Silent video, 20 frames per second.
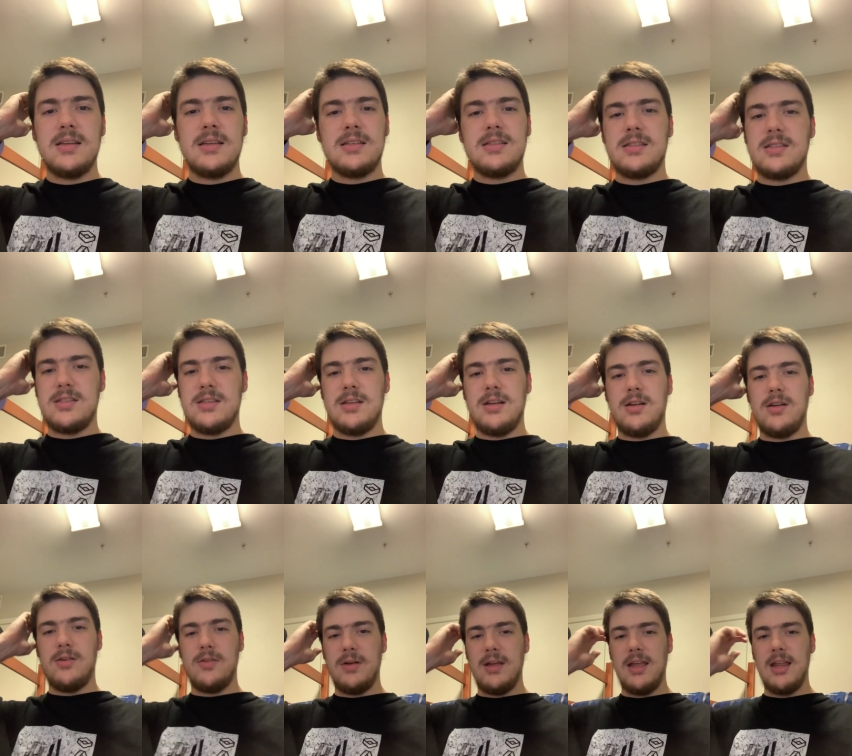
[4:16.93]

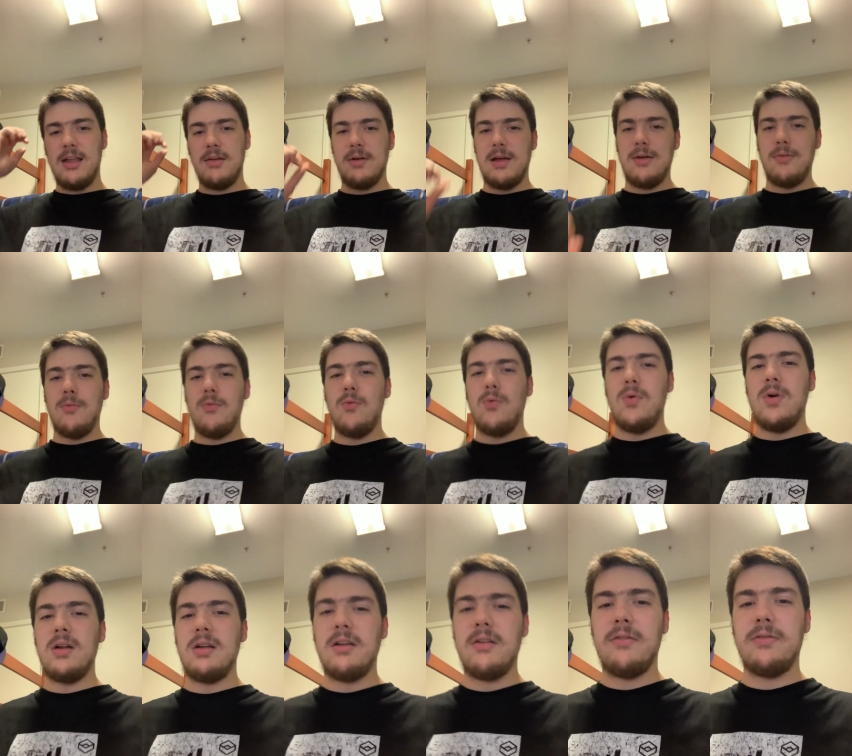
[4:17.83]
So anyway,
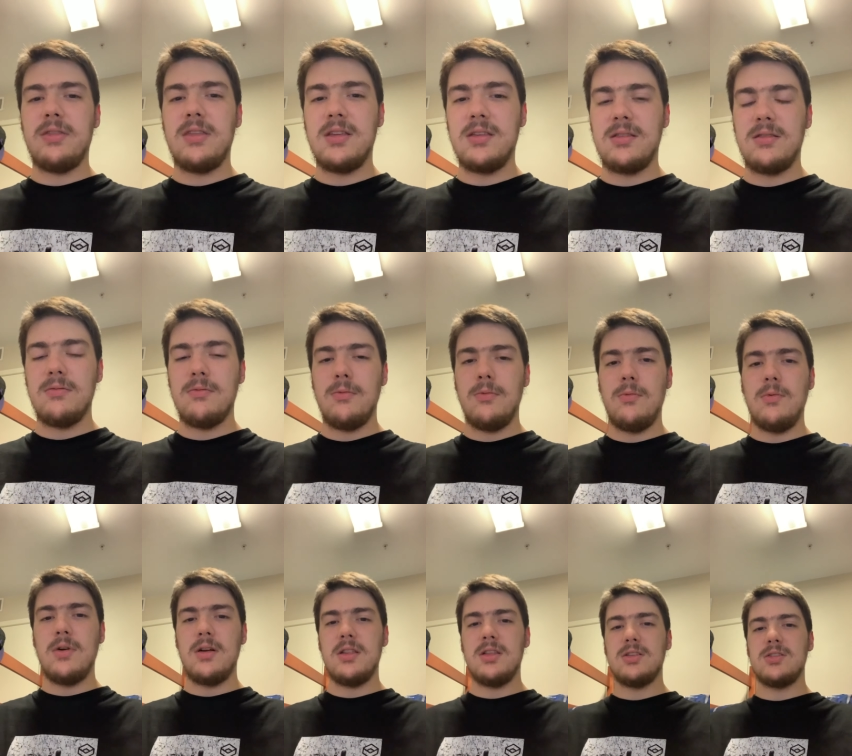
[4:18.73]
one of the
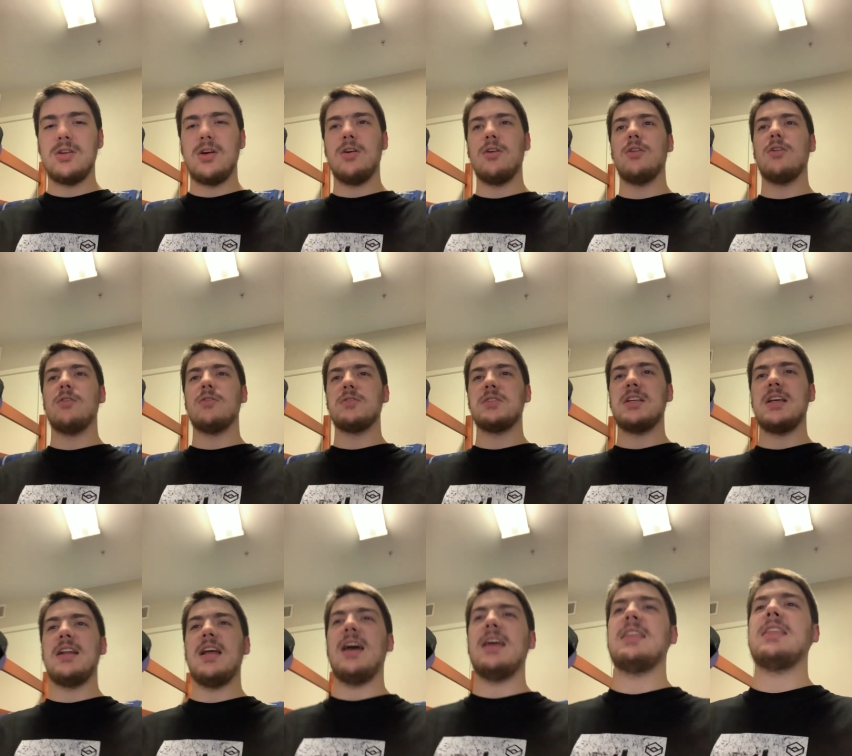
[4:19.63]
one of the turnovers, and
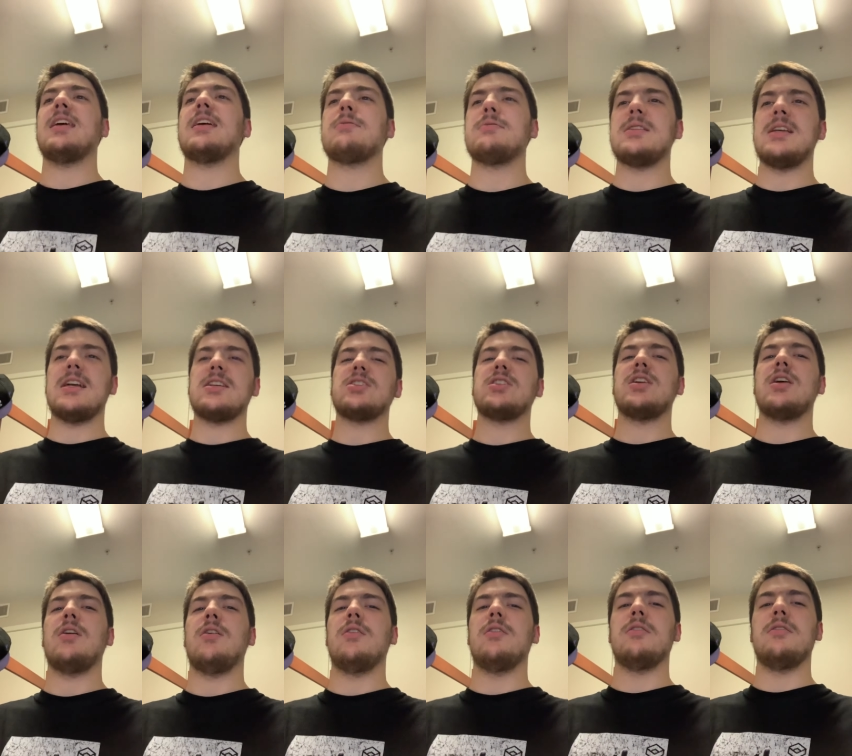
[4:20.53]
I think it was actually
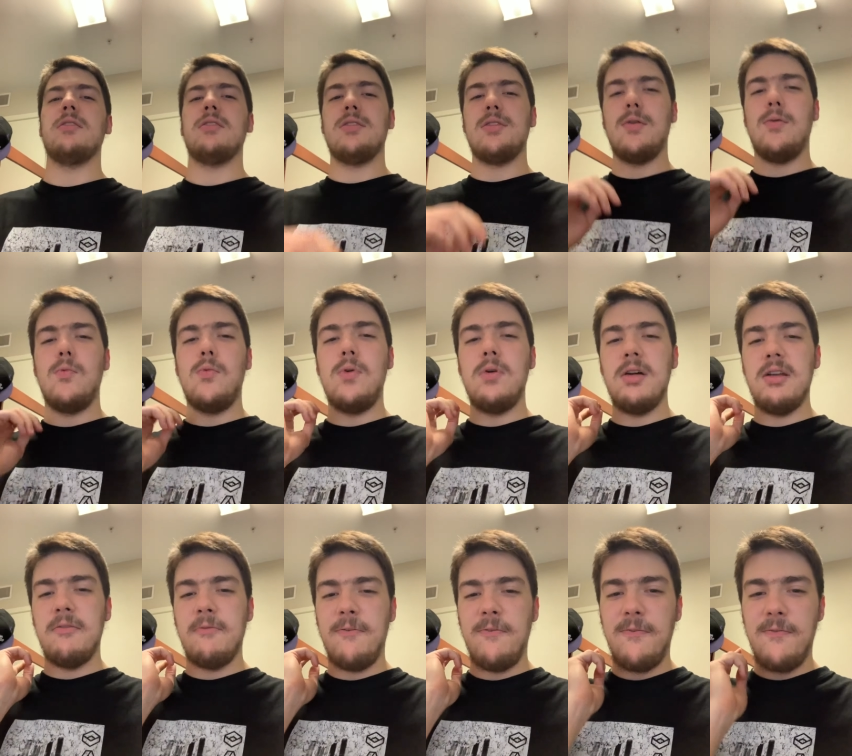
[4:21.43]
on the
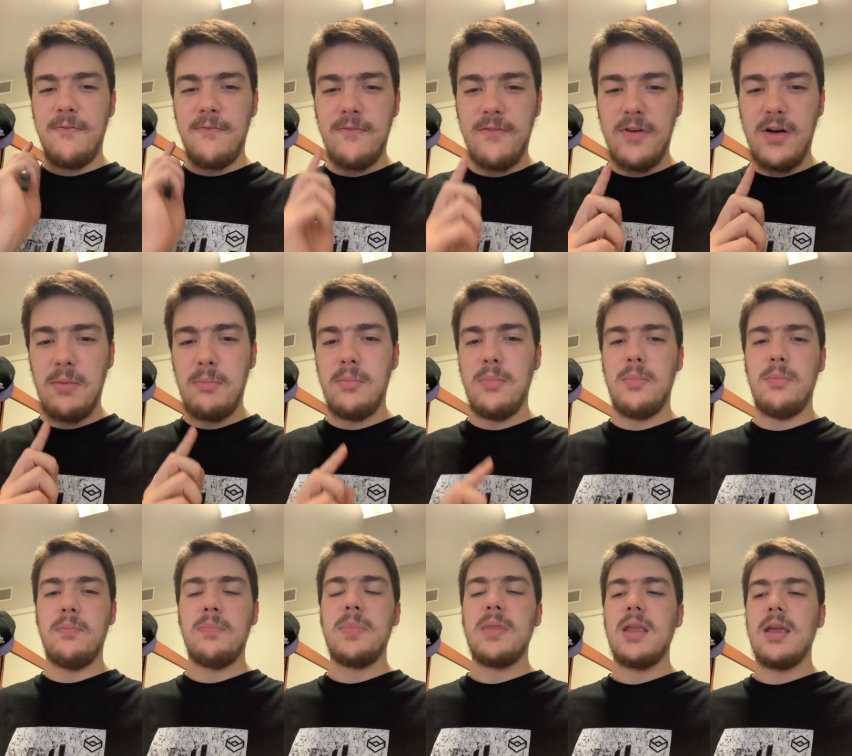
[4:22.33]
one fum,
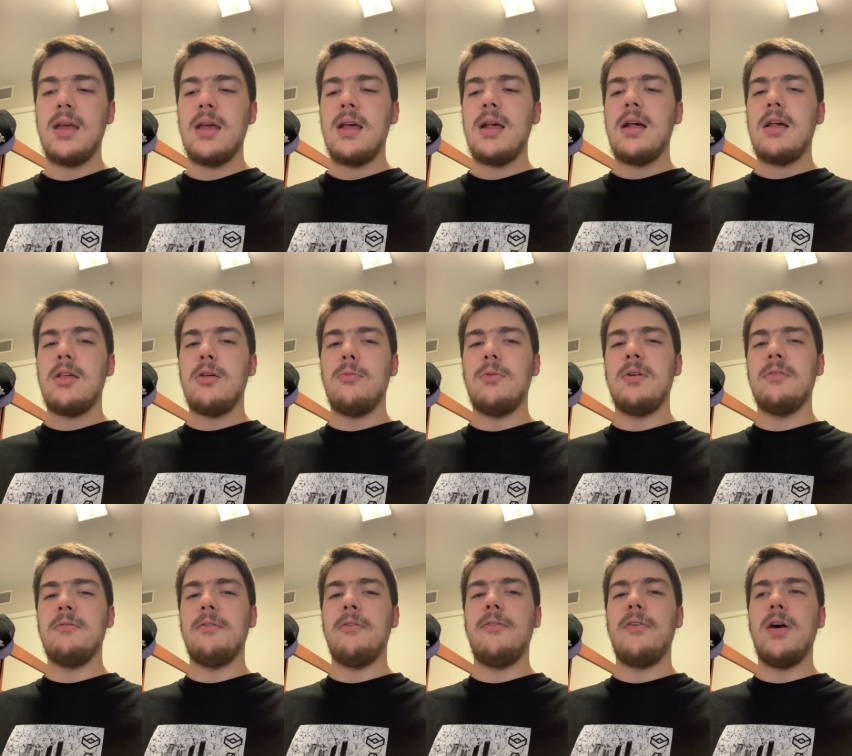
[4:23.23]
one
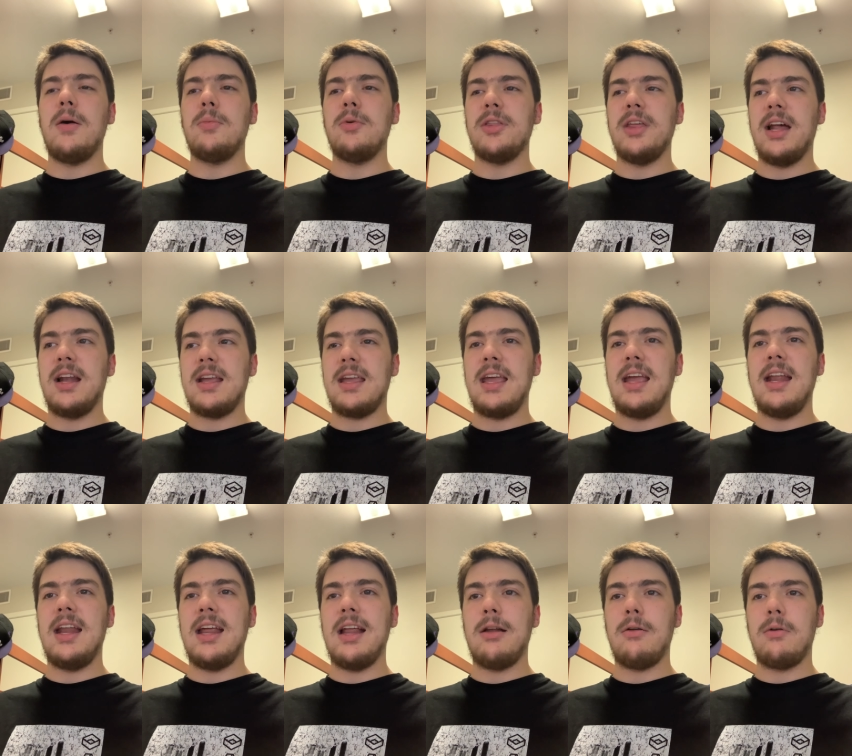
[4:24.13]
fumble that
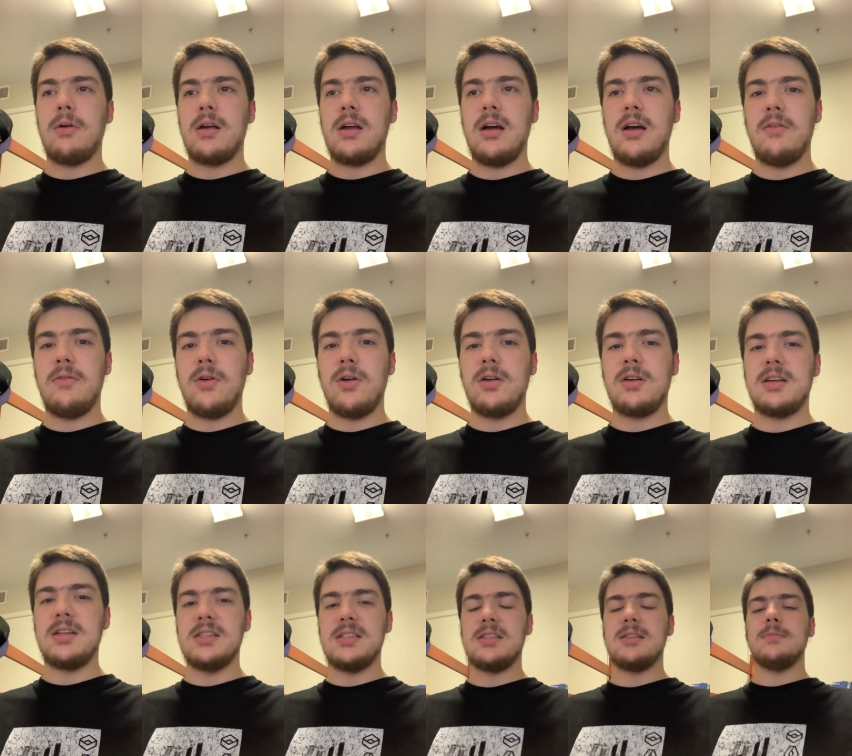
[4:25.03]
Acadiana recovered
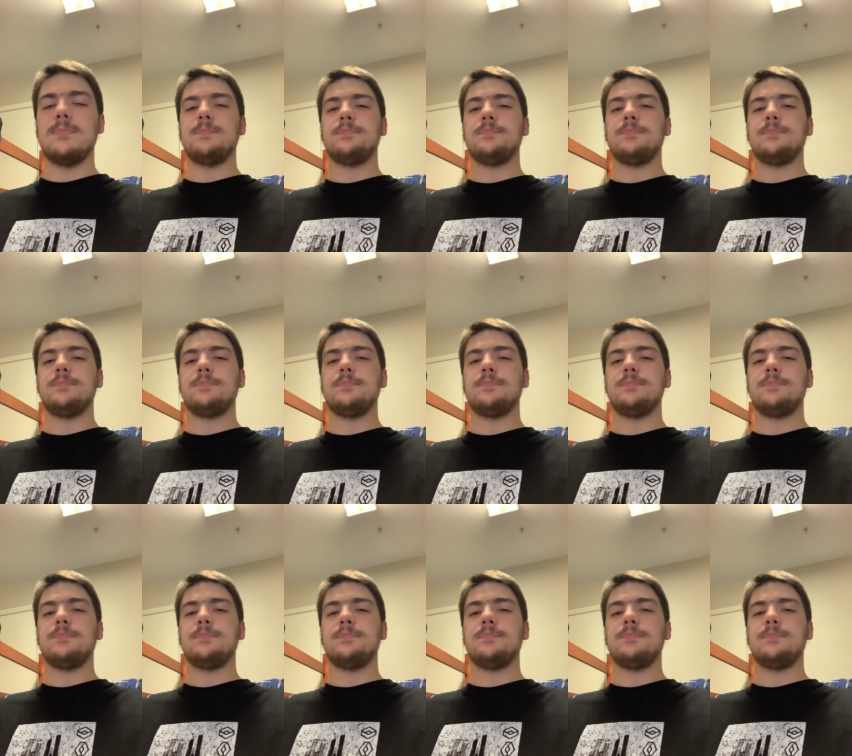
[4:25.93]
because